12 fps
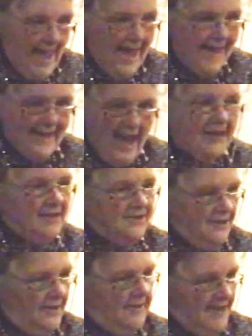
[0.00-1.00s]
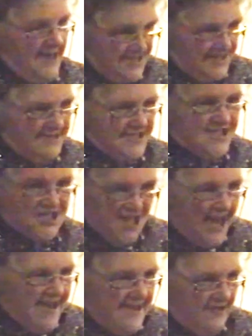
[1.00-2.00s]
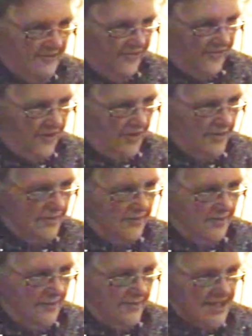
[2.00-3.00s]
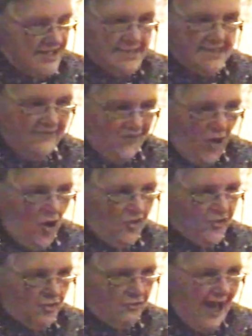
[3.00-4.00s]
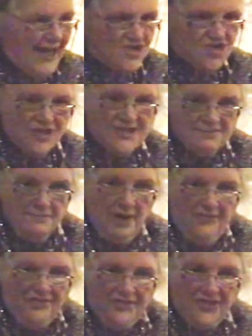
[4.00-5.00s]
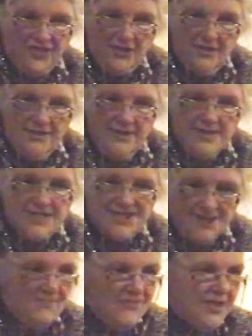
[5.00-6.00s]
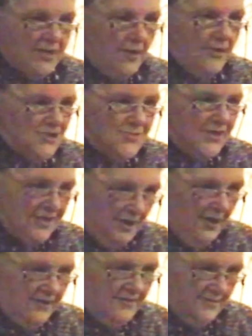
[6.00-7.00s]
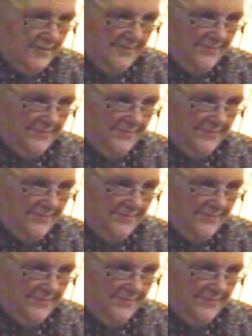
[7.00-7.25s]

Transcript: Air Canada isn't safe. This is the 4th crash this month. Something ought to be done.